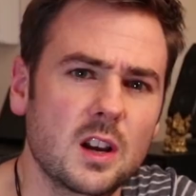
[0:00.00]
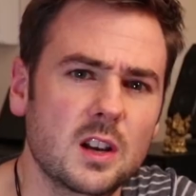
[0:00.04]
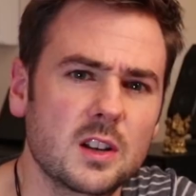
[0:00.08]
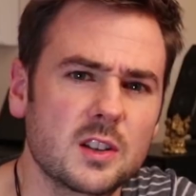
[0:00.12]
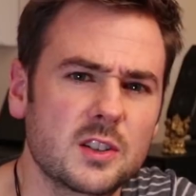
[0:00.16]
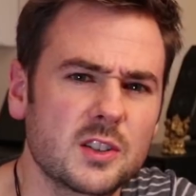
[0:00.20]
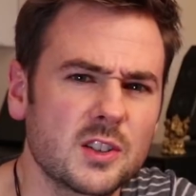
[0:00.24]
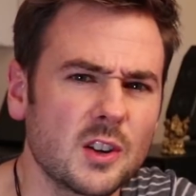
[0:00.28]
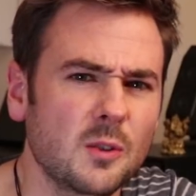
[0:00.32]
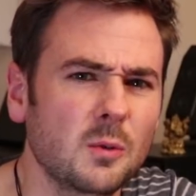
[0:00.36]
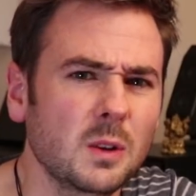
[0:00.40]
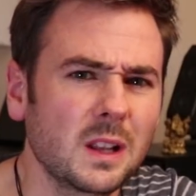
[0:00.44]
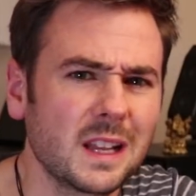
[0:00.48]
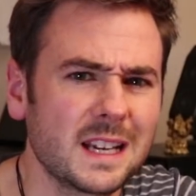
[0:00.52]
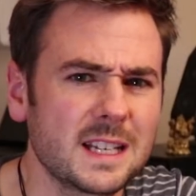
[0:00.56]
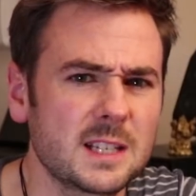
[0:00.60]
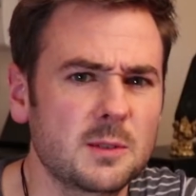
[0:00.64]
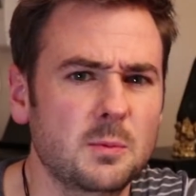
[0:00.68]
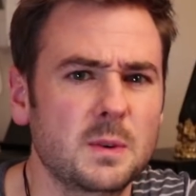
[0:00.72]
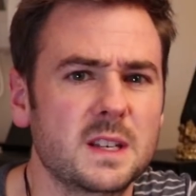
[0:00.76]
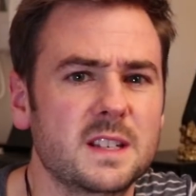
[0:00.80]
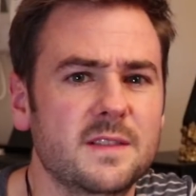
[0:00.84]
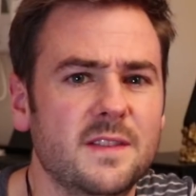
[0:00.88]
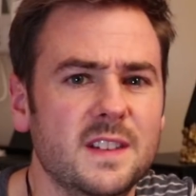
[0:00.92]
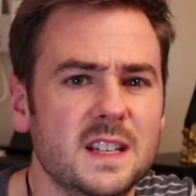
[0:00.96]
So on
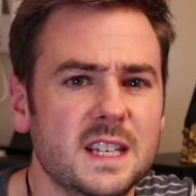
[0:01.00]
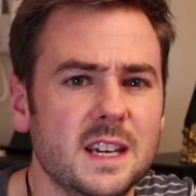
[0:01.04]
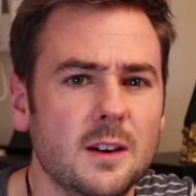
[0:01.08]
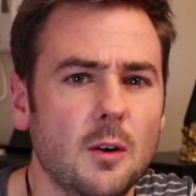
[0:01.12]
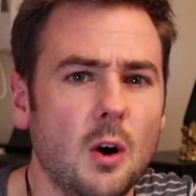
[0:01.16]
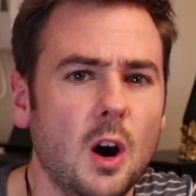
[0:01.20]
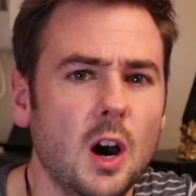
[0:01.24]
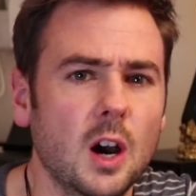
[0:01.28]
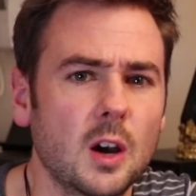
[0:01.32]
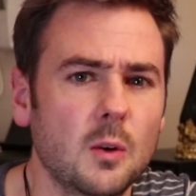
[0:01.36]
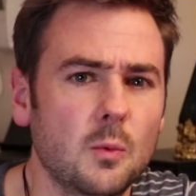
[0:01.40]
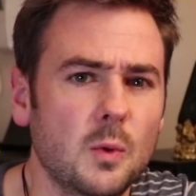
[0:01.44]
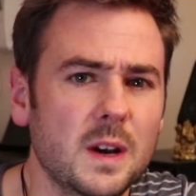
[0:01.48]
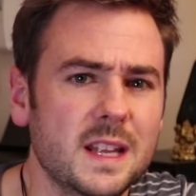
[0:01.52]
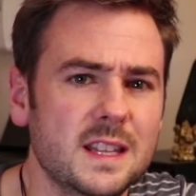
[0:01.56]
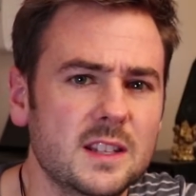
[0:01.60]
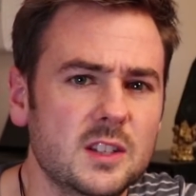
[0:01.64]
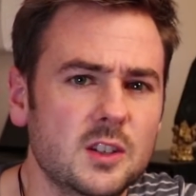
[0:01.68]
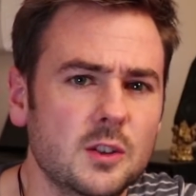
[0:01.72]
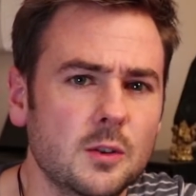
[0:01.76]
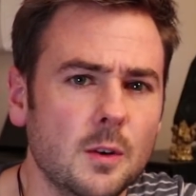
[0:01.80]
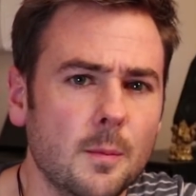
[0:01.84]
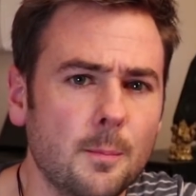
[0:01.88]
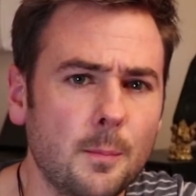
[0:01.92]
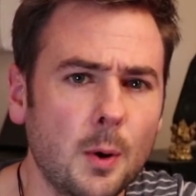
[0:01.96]
last week's video I went
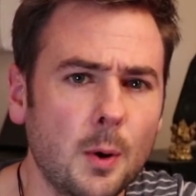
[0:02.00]
to a